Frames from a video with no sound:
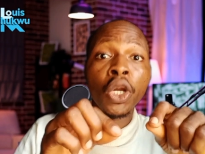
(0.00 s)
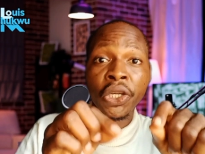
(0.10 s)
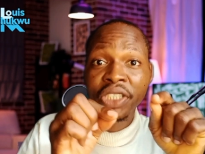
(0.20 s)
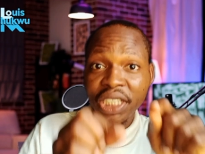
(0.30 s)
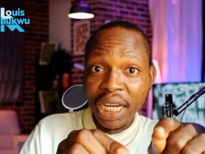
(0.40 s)
on
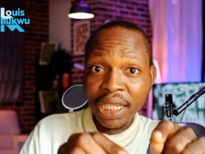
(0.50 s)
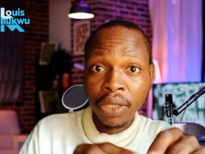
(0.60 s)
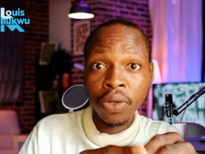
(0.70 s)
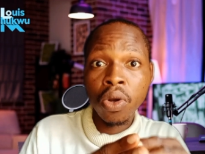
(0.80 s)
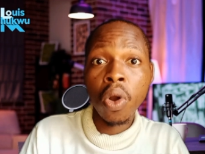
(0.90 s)
your
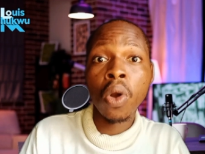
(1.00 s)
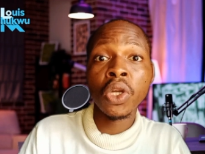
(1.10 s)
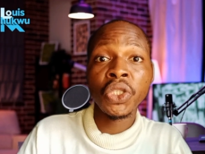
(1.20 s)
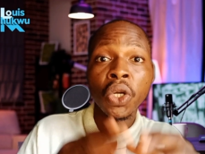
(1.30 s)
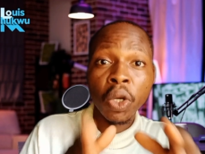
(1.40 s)
channel
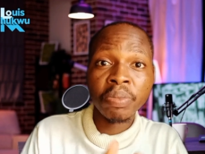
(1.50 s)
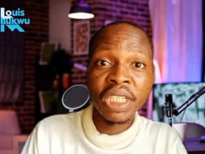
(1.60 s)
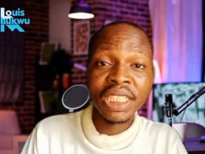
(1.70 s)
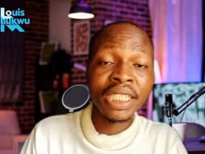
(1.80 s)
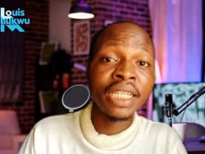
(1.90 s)
or in your
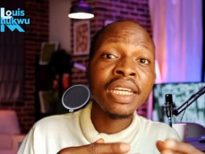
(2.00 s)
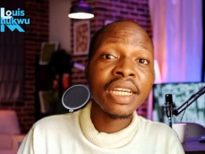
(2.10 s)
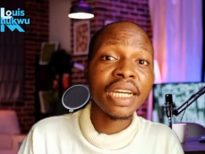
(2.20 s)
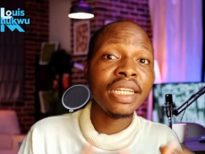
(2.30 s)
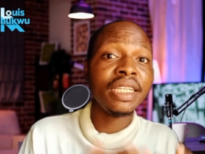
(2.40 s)
community
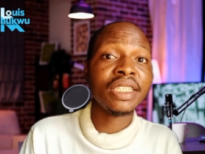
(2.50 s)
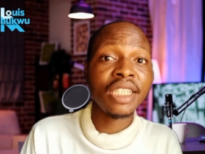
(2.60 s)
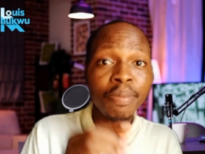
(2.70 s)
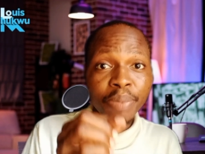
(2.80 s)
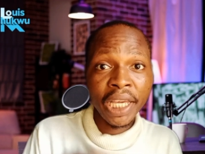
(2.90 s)
can
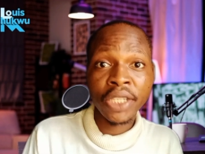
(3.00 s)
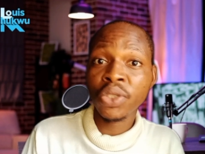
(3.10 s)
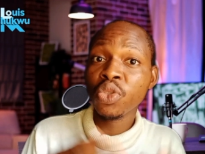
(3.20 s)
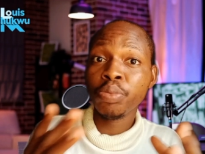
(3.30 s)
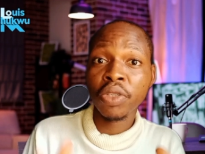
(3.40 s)
easily pay
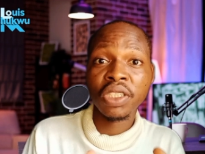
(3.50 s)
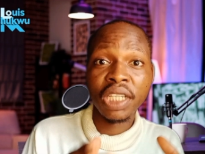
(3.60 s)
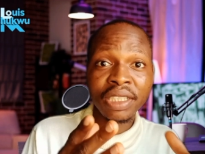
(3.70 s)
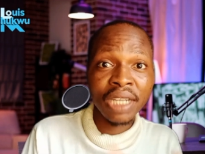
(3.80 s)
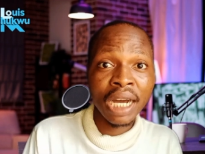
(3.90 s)
you to
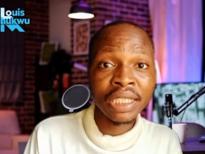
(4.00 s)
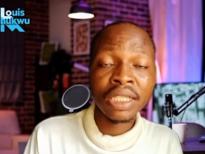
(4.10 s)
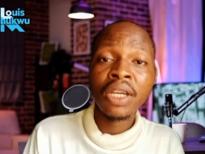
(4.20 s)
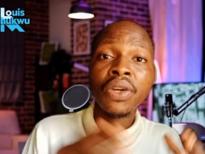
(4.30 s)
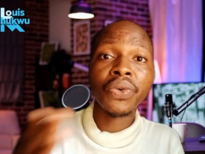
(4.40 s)
purchase that.
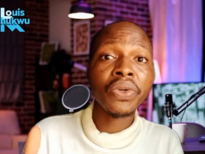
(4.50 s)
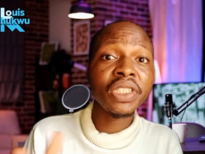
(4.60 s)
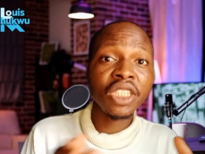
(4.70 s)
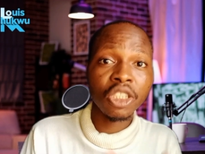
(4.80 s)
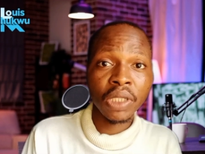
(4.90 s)
The
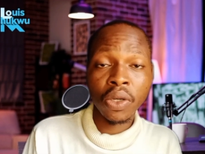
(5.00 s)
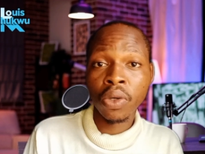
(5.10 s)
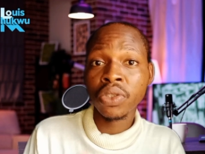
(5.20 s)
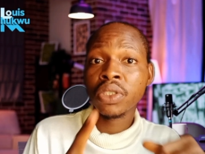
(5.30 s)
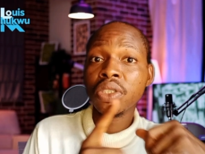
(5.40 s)
reason is
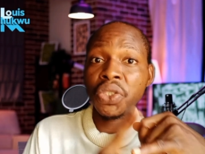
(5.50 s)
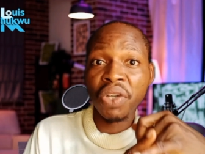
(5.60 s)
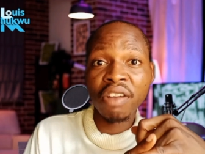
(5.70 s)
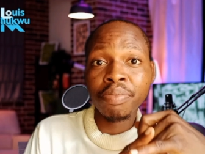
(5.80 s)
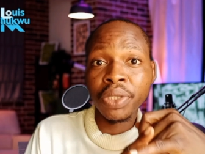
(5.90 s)
because you
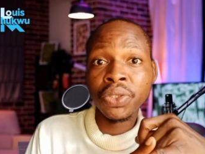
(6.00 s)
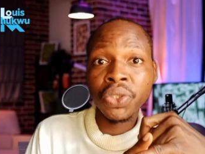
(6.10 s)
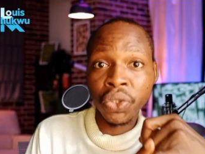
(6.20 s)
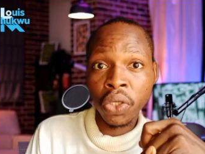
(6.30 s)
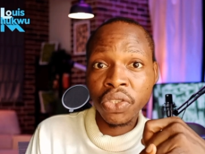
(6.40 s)
have built
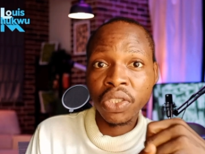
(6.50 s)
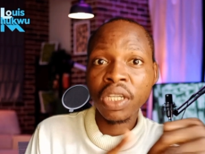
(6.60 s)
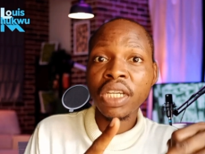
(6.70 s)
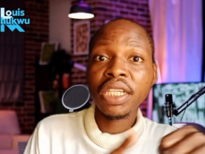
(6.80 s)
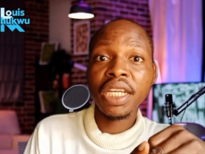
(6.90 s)
trust,
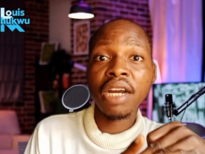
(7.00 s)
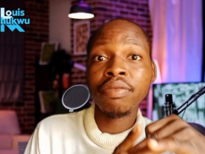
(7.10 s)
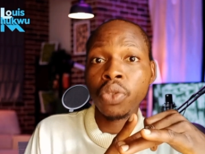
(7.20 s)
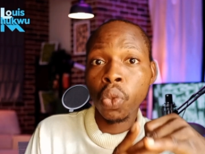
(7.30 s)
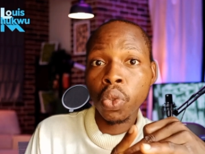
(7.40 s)
they
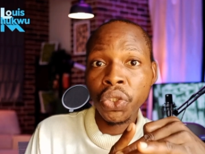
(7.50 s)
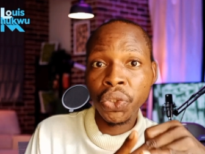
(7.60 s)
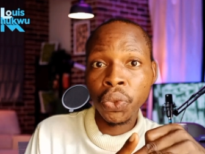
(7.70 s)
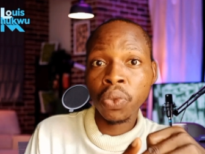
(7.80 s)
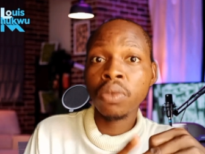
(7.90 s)
have known
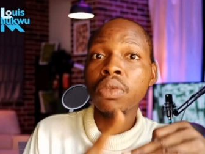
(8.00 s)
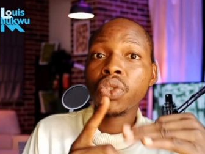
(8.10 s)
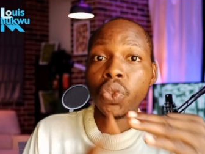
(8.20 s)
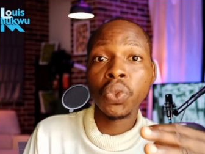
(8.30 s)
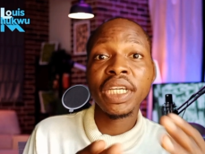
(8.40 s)
you,
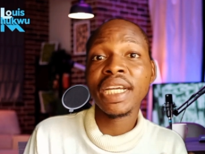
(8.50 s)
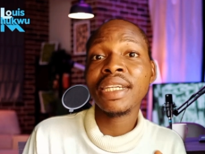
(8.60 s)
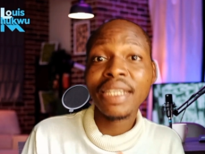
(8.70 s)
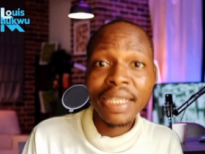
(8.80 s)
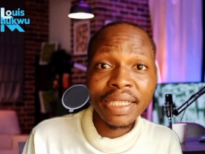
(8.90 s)
so they
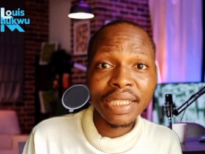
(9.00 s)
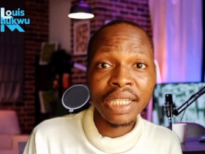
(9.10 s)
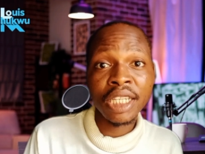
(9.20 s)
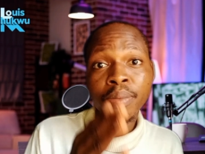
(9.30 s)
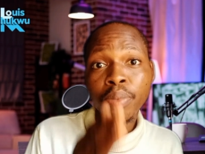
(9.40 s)
can
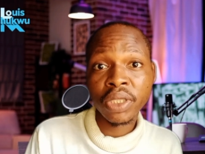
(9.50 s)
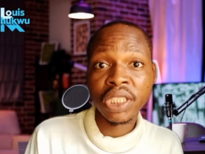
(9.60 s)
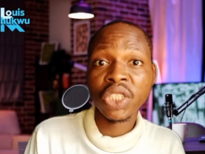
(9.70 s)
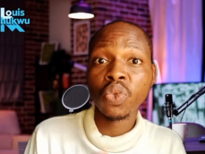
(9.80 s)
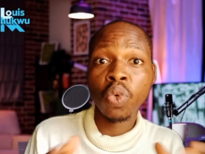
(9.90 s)
easily
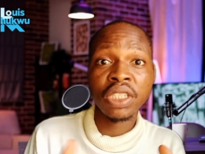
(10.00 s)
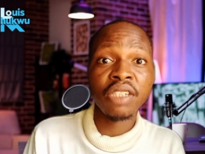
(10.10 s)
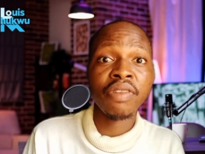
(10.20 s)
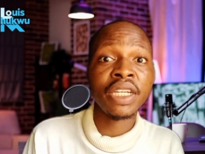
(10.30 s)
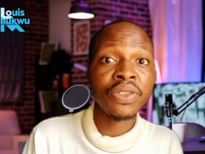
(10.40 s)
purchase
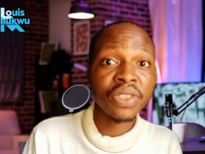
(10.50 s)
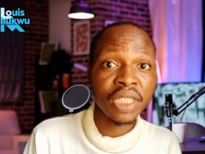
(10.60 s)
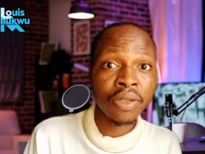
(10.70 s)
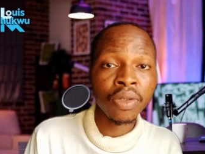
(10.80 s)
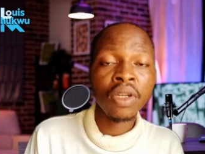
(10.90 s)
whatever you
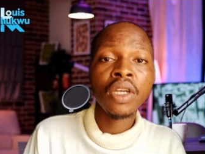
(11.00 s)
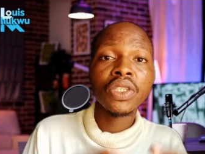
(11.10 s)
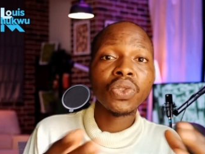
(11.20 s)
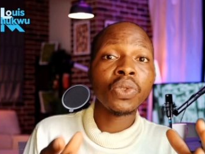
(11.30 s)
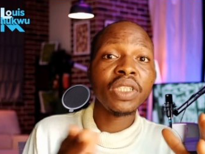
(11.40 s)
sell.
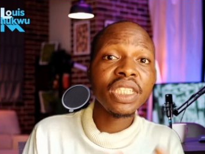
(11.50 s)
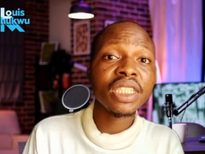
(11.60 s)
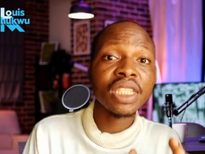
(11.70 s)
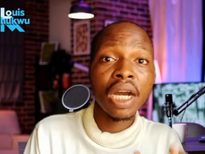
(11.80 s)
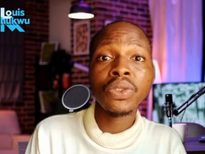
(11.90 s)
So
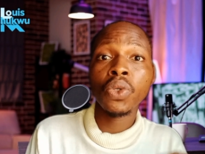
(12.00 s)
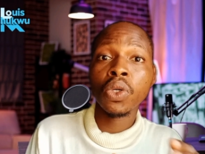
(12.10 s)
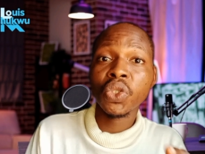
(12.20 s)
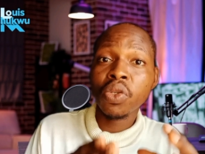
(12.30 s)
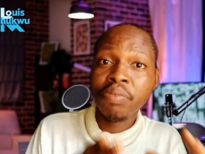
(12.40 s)
this is how you
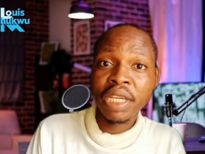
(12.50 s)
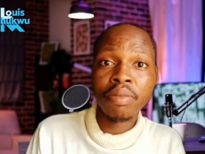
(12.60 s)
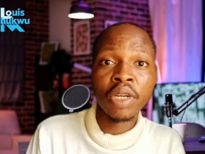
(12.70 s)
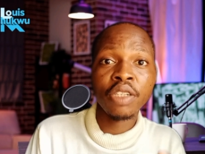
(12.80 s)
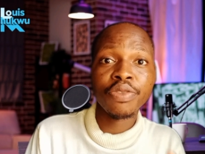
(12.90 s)
also
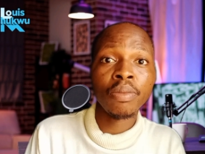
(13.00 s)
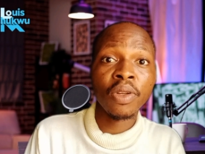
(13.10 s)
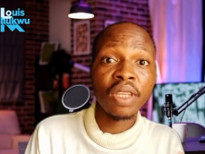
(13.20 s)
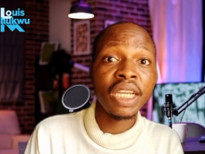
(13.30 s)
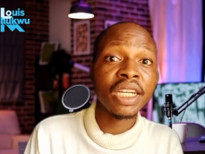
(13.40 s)
make money from
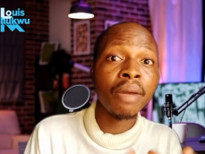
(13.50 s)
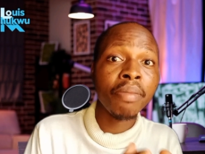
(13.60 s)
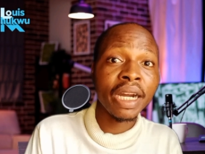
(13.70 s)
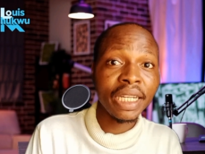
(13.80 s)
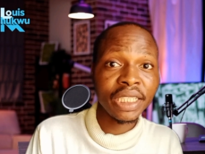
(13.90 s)
your Telegram
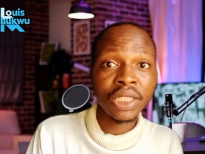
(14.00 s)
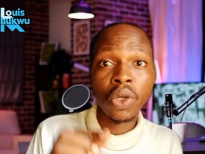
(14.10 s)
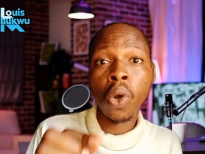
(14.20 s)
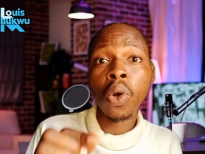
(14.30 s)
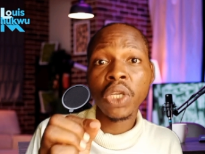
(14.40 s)
marketing
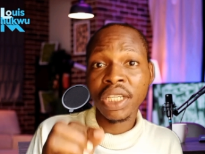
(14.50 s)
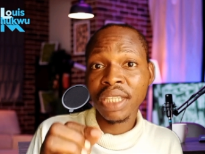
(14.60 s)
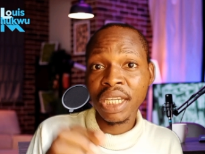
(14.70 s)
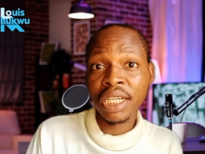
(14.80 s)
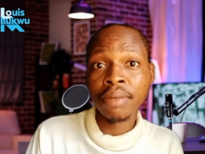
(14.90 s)
or your
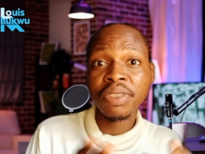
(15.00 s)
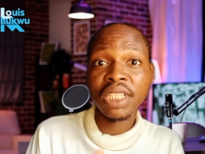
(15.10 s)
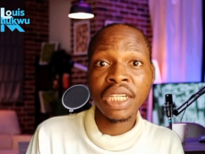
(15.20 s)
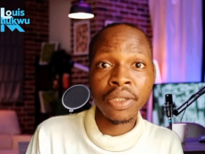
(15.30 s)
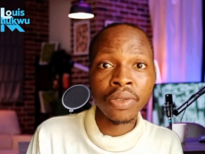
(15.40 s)
Telegram
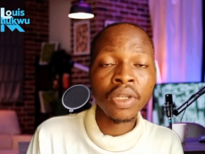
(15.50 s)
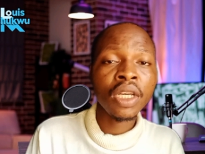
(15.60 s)
channel.